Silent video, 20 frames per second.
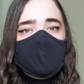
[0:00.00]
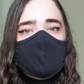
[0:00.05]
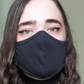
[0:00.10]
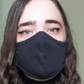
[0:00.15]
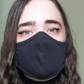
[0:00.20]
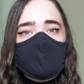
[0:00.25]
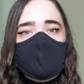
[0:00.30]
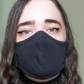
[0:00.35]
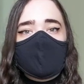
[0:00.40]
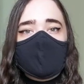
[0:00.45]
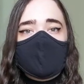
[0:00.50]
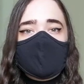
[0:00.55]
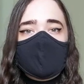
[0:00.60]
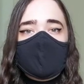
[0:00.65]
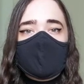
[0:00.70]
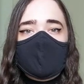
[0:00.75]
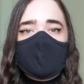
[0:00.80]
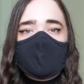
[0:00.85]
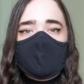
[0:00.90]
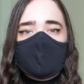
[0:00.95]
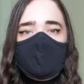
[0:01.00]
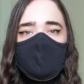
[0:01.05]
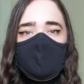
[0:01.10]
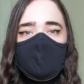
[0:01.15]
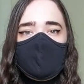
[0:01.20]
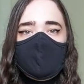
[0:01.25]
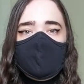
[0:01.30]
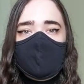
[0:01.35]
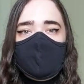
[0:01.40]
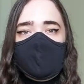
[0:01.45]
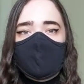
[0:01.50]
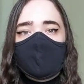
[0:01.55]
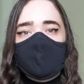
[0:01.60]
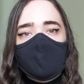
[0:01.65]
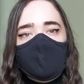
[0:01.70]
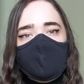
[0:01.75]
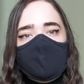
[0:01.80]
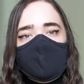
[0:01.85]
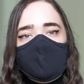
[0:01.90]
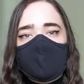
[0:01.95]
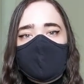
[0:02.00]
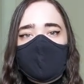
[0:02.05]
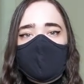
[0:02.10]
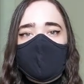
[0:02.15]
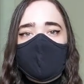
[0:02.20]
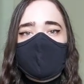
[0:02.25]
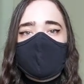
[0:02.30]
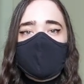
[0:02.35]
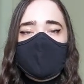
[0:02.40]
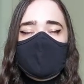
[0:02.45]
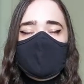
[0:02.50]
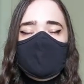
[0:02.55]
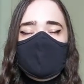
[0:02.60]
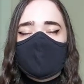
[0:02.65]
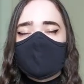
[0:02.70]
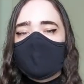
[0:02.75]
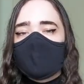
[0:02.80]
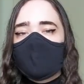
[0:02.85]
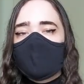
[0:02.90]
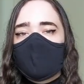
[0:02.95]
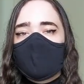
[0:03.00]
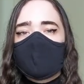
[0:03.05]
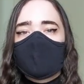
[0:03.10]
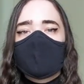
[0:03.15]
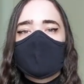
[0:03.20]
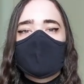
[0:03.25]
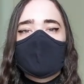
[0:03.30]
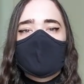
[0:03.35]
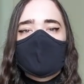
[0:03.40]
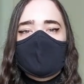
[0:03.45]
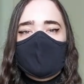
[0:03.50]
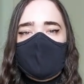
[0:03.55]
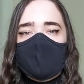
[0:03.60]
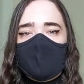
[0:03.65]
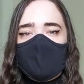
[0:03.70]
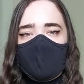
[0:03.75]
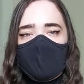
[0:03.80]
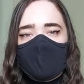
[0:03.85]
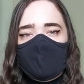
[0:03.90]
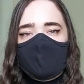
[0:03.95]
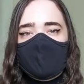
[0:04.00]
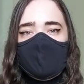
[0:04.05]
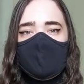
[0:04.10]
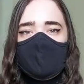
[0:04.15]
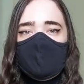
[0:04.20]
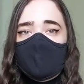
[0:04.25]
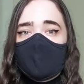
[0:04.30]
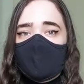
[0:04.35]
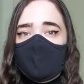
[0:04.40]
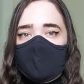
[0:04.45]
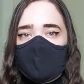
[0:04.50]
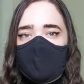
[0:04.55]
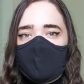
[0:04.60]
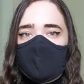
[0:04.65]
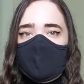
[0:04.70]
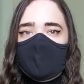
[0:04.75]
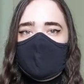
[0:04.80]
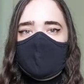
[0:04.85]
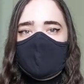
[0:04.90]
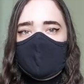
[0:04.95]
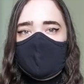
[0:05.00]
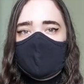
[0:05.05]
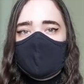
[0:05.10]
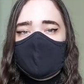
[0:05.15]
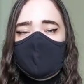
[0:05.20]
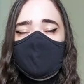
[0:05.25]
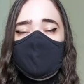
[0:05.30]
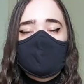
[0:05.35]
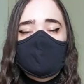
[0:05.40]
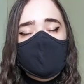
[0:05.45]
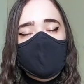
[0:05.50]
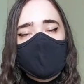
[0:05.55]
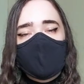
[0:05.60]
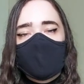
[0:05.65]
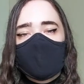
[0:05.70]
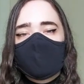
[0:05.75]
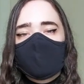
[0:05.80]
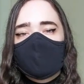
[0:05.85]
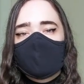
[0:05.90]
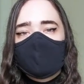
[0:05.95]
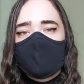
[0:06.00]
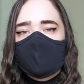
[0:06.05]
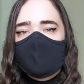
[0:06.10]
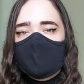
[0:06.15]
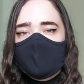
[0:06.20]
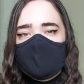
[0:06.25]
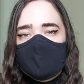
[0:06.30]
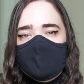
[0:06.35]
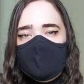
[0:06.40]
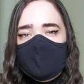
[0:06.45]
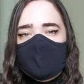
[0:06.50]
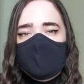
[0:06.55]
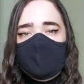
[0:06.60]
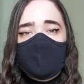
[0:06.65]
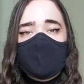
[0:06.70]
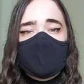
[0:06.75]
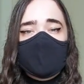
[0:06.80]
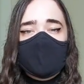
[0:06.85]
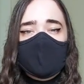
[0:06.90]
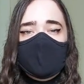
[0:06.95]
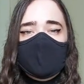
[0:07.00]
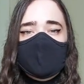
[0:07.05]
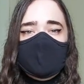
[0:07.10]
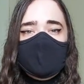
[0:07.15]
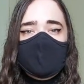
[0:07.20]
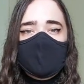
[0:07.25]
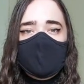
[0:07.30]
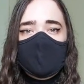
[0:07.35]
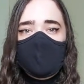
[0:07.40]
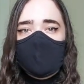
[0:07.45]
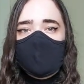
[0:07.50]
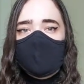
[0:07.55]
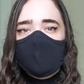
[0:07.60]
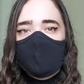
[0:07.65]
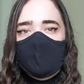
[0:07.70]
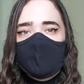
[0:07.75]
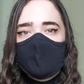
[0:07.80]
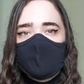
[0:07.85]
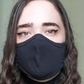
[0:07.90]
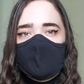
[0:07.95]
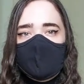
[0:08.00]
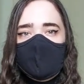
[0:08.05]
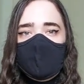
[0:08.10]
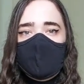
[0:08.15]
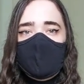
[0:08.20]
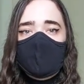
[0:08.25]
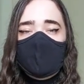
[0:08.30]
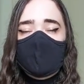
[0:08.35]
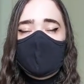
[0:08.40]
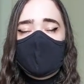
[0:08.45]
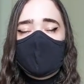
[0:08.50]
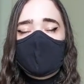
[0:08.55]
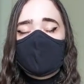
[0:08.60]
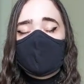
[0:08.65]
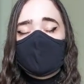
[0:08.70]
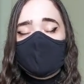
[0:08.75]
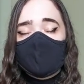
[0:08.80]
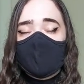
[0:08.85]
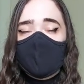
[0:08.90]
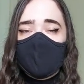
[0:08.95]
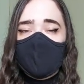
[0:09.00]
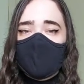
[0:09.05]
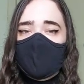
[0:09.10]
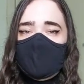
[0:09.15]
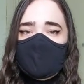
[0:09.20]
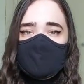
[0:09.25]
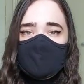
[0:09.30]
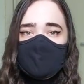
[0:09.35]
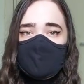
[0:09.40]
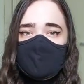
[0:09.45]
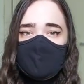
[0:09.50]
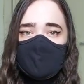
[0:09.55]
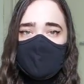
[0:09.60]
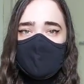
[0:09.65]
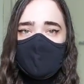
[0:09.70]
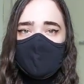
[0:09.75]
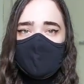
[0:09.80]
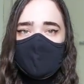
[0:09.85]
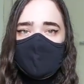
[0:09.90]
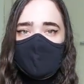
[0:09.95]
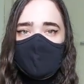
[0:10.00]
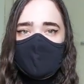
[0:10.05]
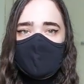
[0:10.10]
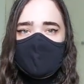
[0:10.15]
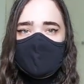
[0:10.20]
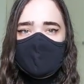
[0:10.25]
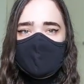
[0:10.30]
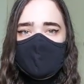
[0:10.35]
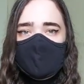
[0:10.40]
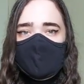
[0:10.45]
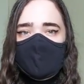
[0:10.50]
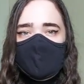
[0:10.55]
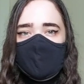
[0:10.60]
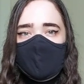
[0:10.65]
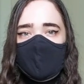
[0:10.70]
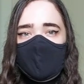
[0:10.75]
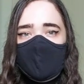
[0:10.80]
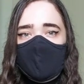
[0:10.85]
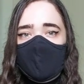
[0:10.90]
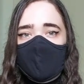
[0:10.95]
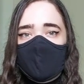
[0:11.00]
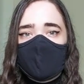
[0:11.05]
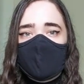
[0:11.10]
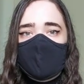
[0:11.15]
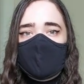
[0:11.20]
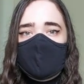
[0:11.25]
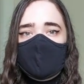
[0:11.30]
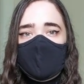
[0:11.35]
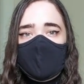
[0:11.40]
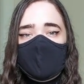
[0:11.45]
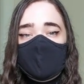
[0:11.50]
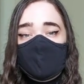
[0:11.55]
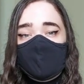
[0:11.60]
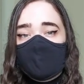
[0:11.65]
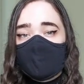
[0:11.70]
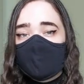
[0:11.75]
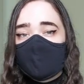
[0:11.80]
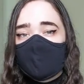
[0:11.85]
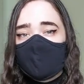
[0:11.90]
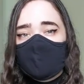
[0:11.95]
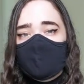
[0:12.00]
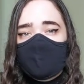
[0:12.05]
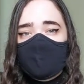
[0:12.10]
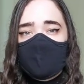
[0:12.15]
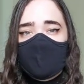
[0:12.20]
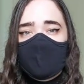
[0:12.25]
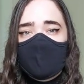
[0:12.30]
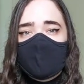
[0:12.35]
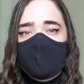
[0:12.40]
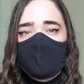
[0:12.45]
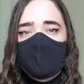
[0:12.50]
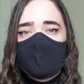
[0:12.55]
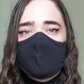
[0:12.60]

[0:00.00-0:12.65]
said, I'm going to get into the books that are on my TBR that have disability representation. So I haven't read these yet, so I can't tell you whether it actually has disability representation or whether it's actually good or not.